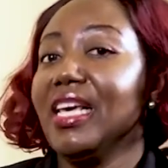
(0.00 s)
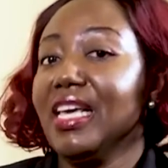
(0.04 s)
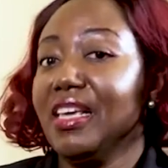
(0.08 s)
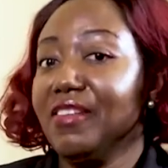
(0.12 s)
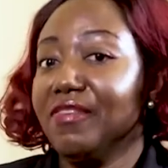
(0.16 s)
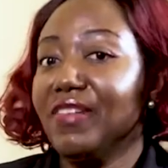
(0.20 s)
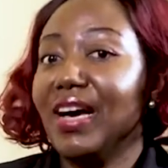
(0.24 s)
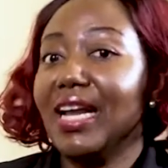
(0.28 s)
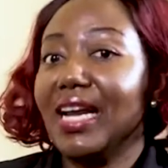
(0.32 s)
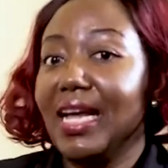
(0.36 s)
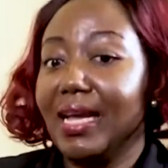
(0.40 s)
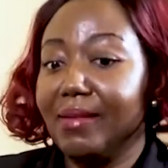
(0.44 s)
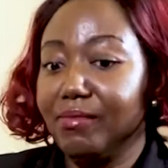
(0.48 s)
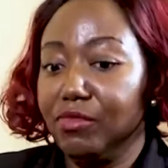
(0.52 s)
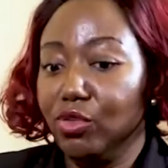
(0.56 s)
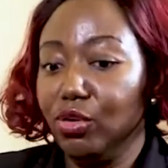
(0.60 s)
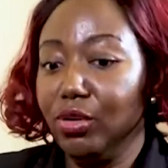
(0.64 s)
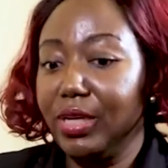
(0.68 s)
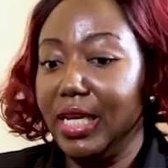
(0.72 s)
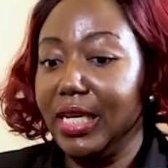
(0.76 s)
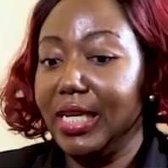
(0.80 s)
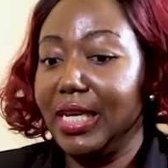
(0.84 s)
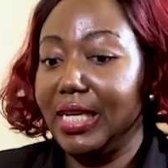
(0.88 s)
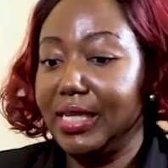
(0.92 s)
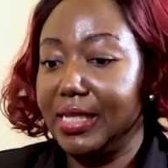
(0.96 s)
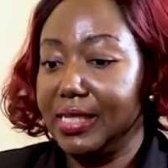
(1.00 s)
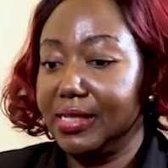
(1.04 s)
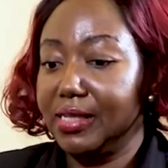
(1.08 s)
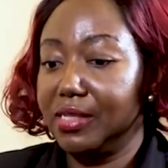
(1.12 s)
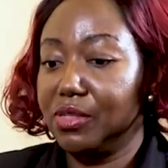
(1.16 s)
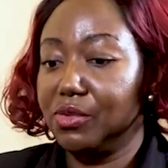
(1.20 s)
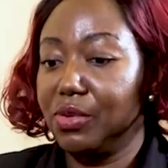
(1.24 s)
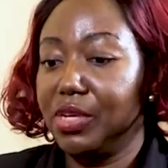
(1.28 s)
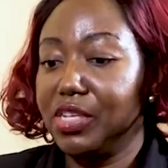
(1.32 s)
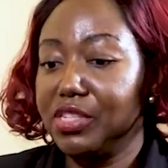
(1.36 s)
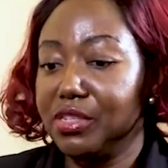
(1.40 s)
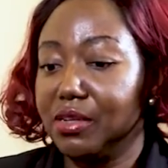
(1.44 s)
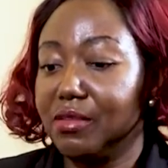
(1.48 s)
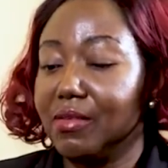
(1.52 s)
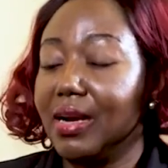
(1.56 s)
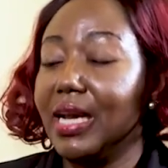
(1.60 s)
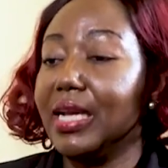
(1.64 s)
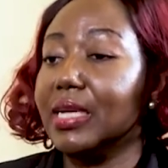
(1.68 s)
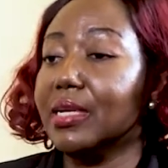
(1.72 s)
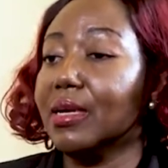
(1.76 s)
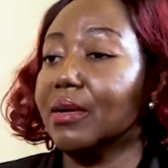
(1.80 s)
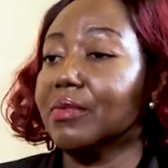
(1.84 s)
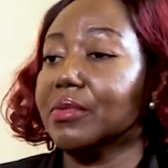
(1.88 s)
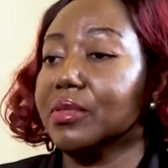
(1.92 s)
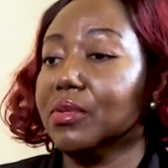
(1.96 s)
In fact, I'm looking at the situation
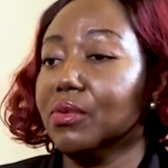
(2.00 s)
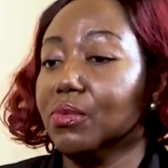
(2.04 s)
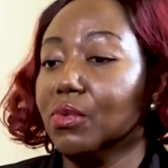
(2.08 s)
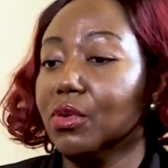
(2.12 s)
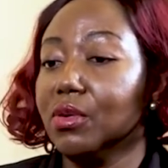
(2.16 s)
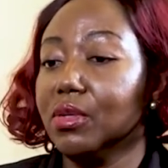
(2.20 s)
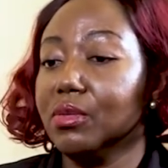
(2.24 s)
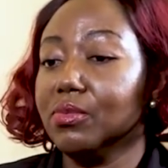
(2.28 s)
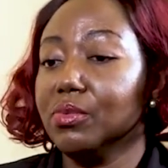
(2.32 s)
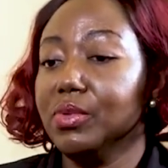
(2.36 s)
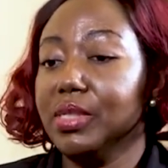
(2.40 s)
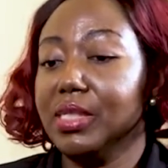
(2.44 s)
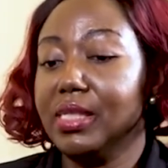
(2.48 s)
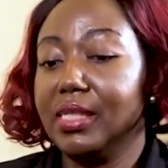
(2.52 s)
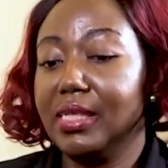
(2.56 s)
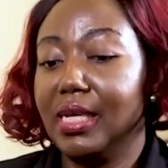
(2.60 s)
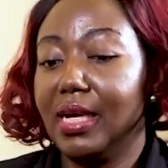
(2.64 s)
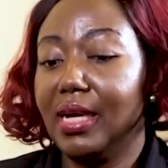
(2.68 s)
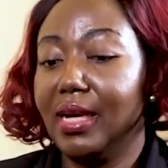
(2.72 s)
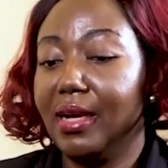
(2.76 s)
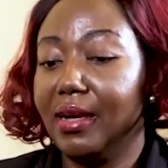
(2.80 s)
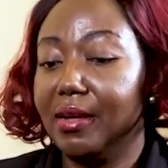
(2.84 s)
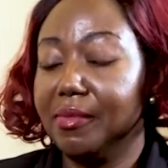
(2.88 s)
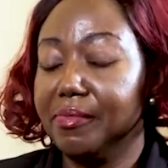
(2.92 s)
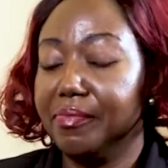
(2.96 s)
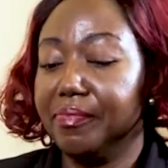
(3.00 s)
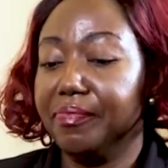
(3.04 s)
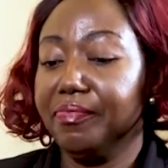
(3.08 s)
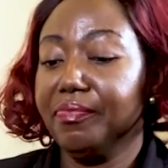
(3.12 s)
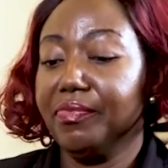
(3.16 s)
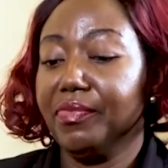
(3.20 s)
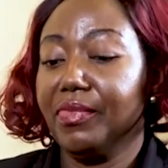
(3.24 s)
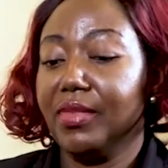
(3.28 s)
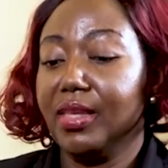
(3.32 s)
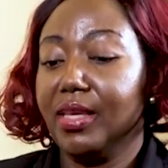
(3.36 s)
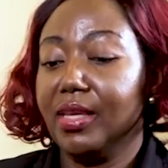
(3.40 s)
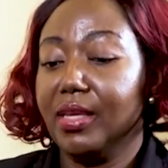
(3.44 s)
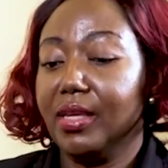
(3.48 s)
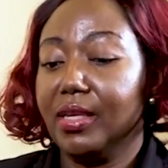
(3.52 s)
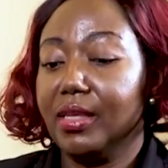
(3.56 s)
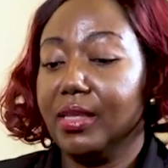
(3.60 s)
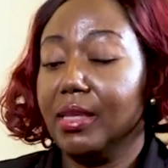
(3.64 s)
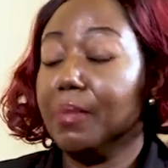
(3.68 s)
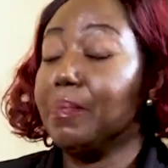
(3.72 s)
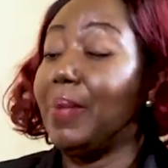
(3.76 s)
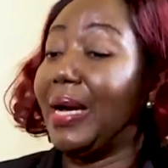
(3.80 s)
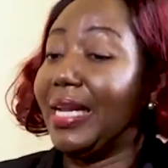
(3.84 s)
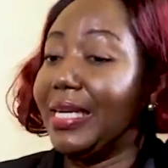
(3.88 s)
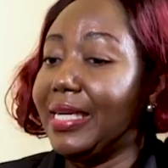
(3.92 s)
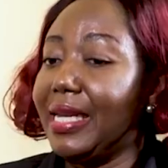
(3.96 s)
right now in the world with
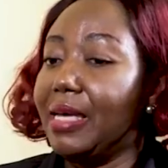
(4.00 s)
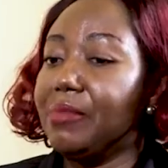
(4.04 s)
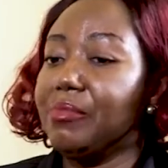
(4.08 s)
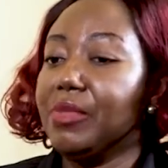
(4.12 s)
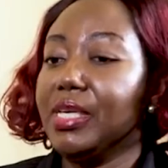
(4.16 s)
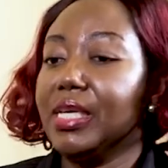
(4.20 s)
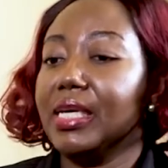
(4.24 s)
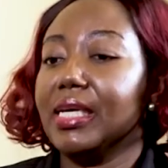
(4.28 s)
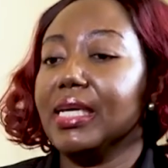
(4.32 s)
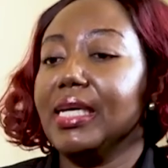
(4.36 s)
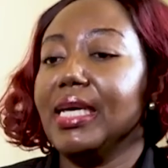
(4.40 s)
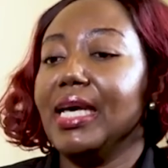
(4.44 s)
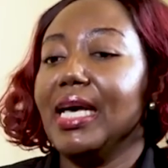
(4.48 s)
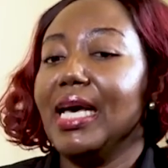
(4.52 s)
the pandemic.